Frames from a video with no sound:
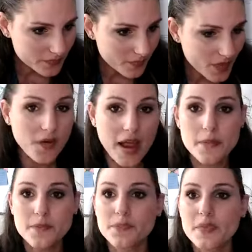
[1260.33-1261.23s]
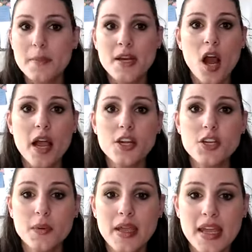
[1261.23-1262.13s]
Okay, let me know how you're
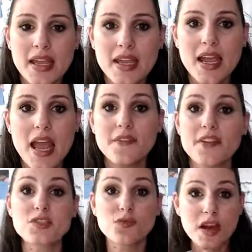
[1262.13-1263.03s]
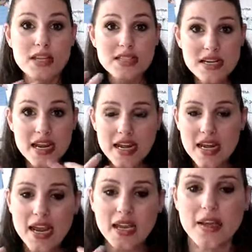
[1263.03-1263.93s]
doing. If it's
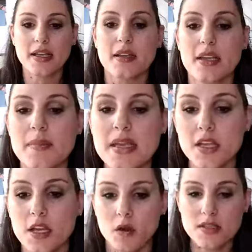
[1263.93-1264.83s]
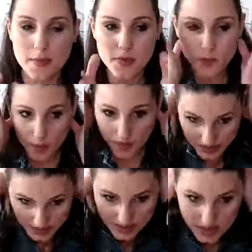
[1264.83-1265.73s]
resonating, like give me, tell me how
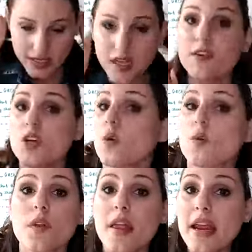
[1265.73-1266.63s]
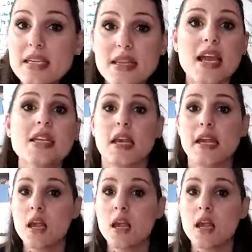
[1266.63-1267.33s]
this is like, if you relate to this, like,